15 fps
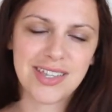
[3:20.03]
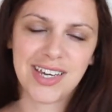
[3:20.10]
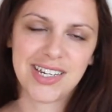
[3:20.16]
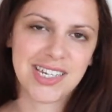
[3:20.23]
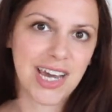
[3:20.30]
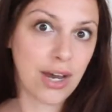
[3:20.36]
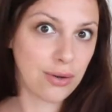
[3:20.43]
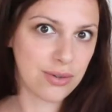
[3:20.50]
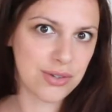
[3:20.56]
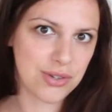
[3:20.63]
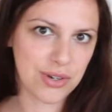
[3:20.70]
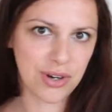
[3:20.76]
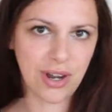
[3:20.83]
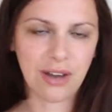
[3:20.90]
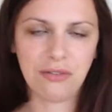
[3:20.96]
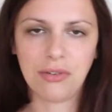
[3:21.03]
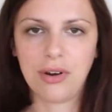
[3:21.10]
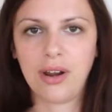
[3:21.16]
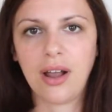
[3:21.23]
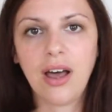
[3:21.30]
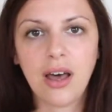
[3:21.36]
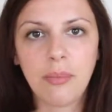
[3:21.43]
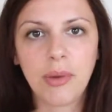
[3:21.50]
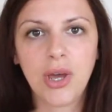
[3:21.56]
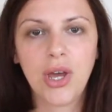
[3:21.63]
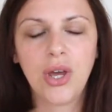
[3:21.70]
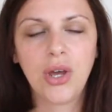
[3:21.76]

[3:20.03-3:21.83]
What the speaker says: that towns are covering up,